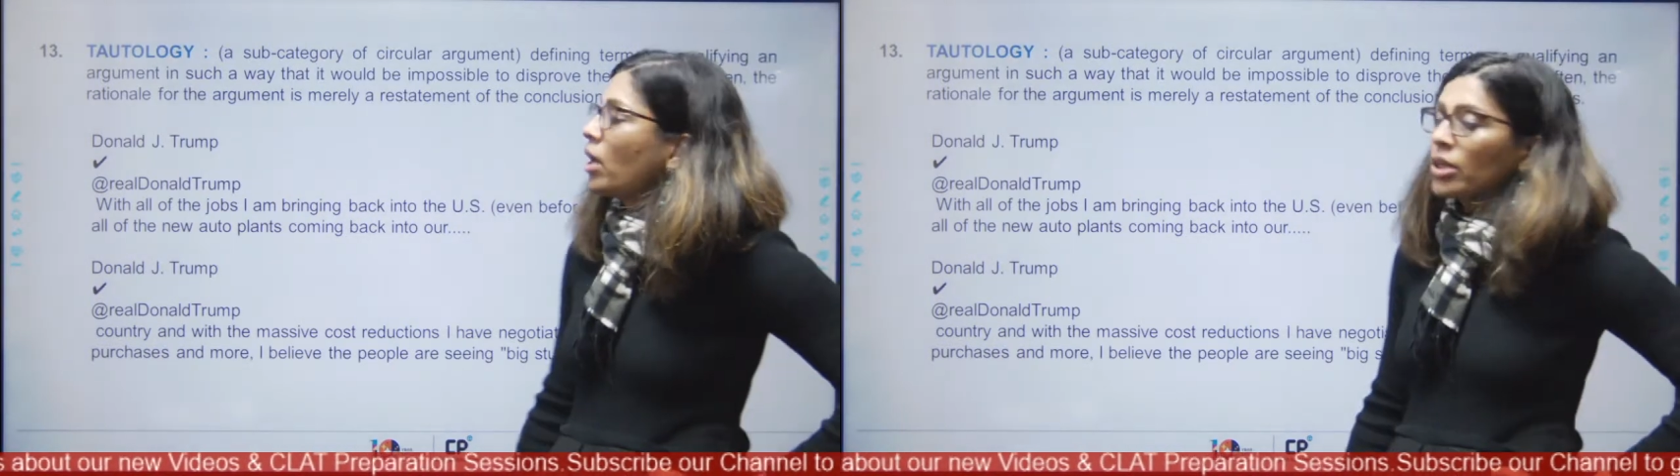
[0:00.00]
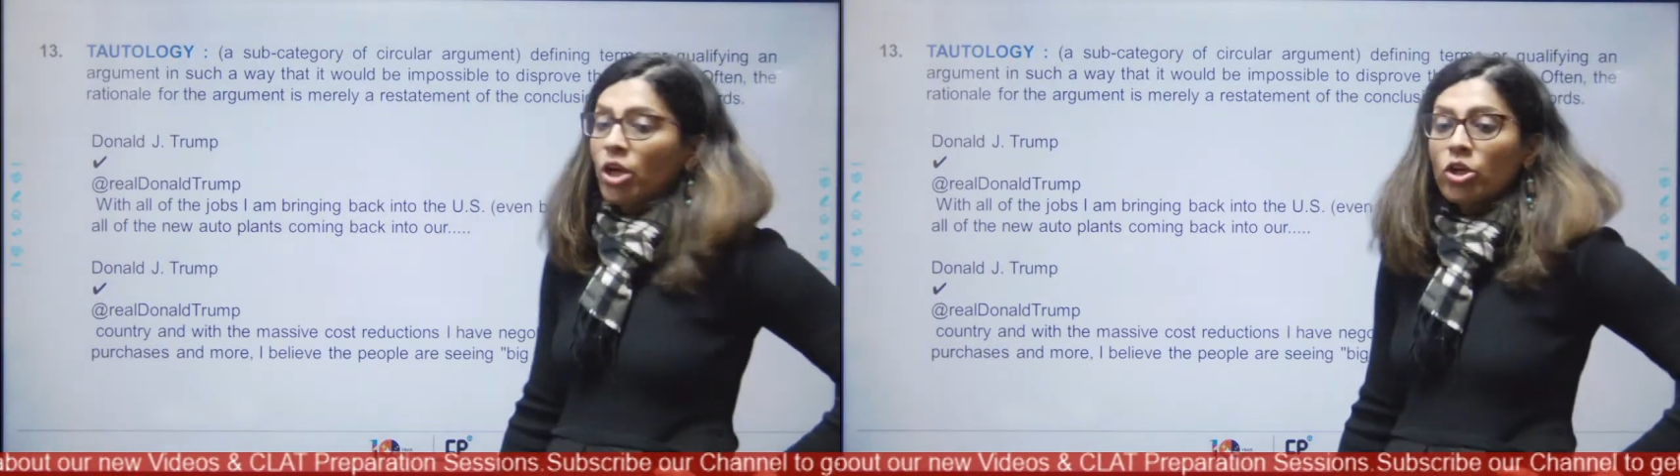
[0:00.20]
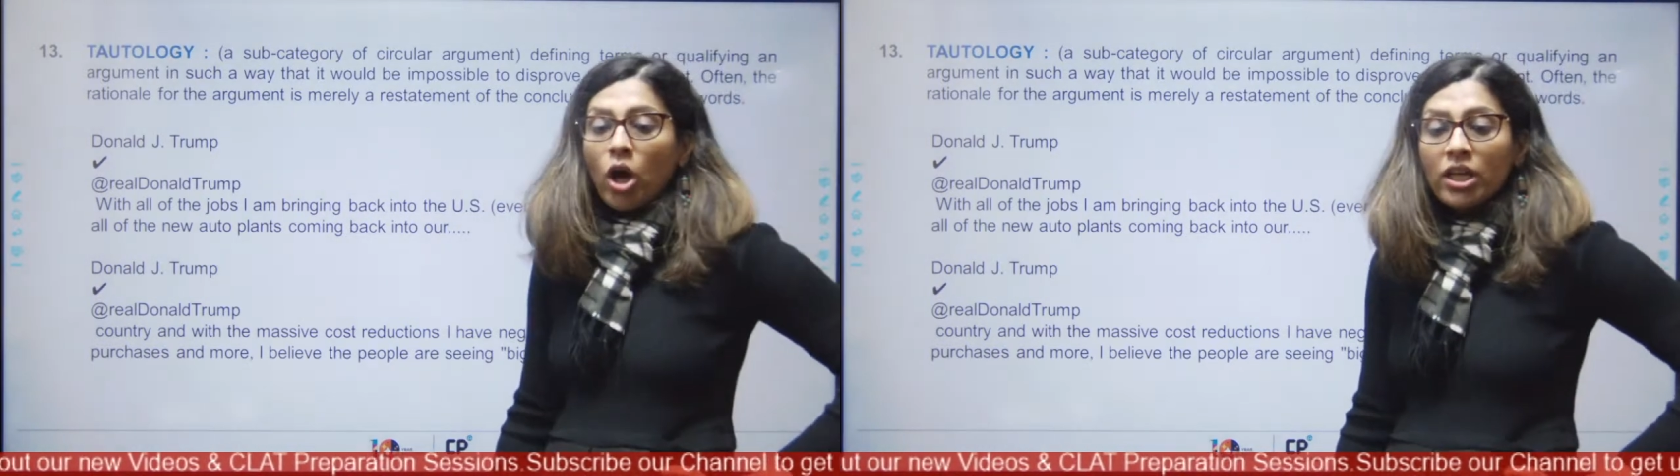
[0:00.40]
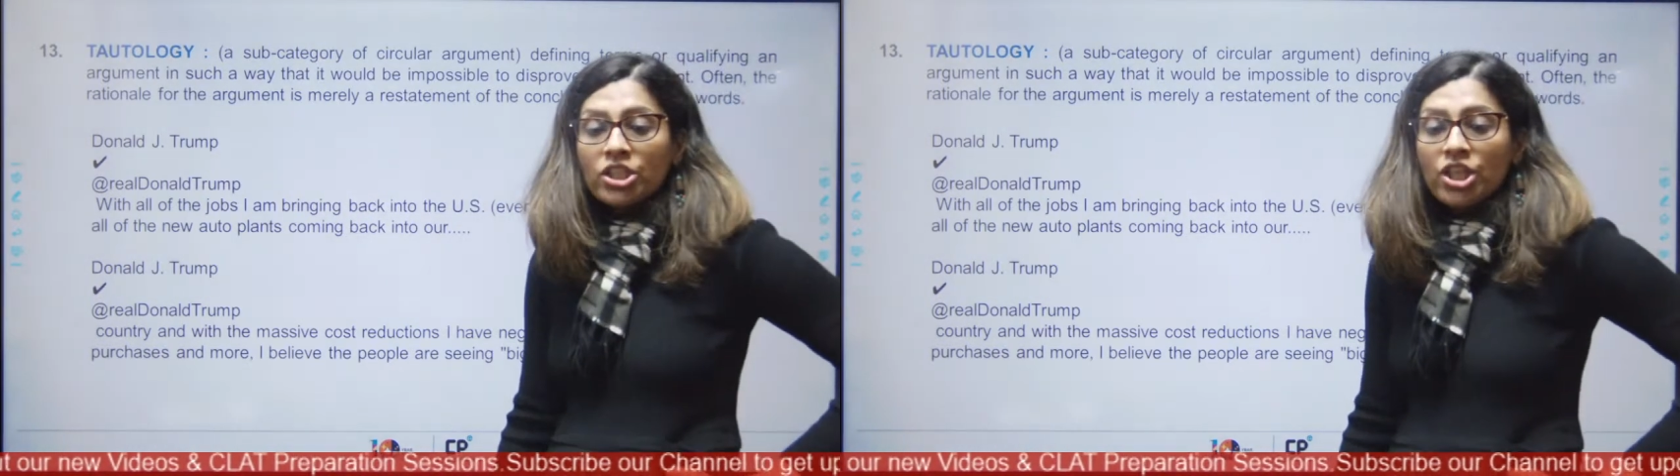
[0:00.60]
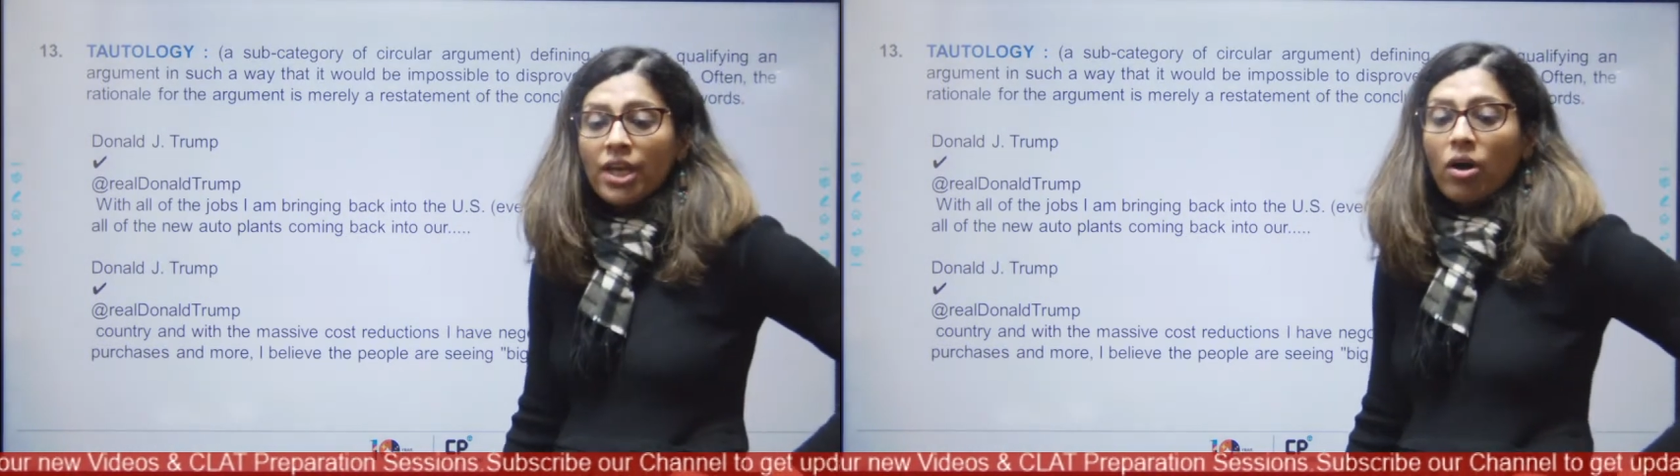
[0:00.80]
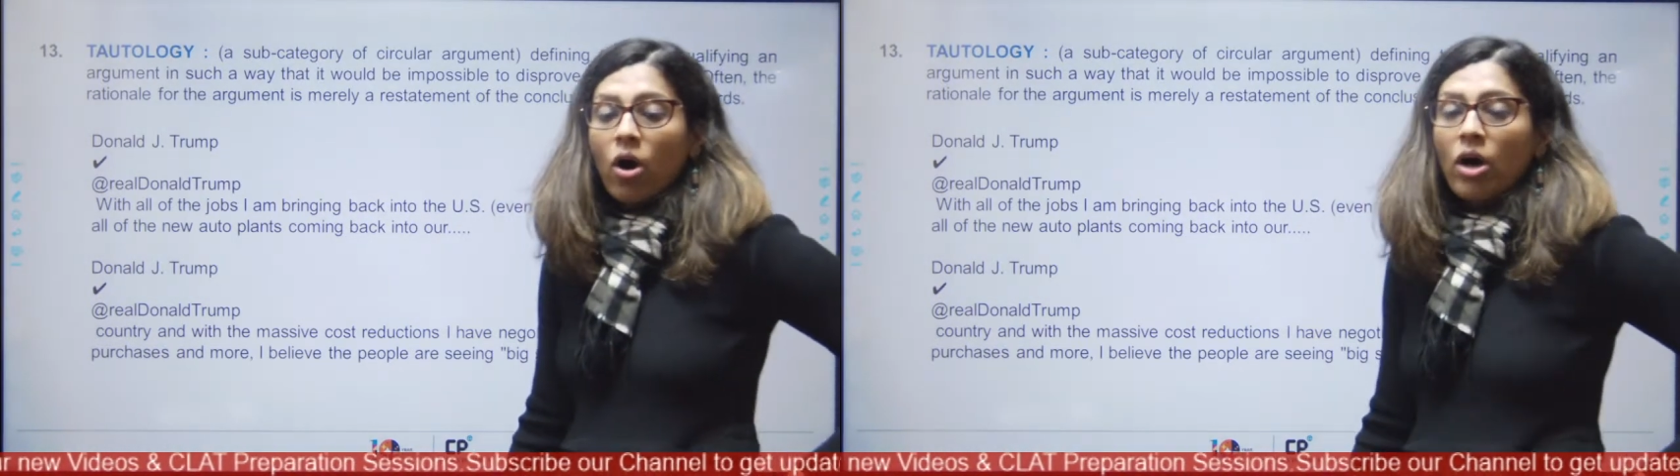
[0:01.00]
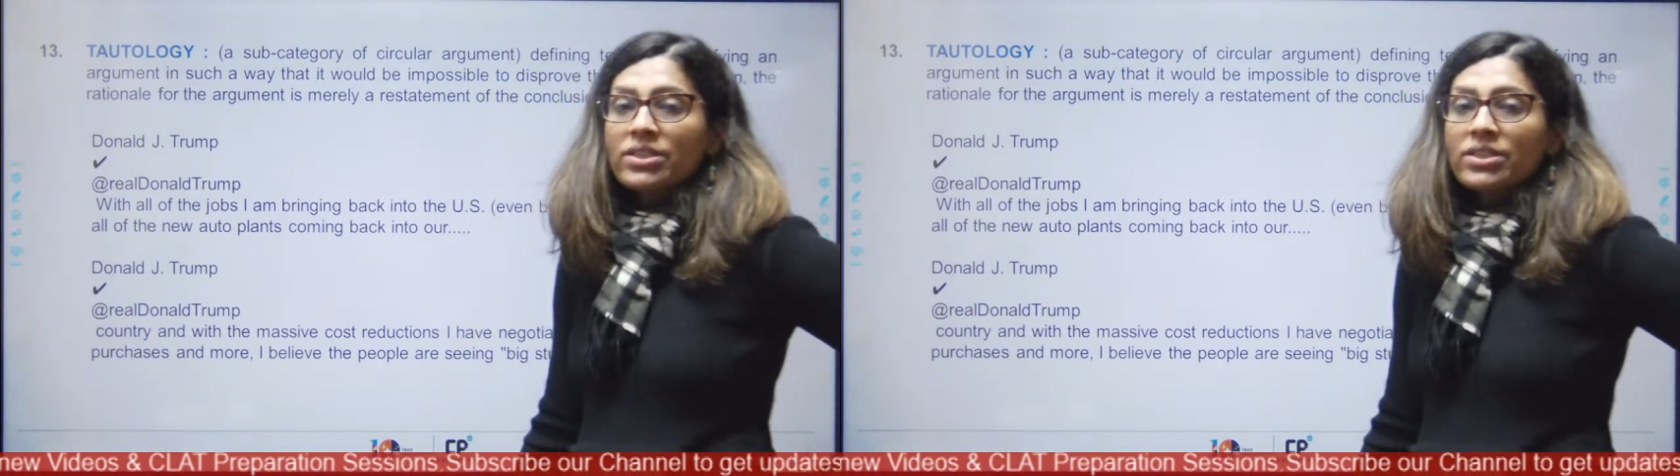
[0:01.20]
Tautology or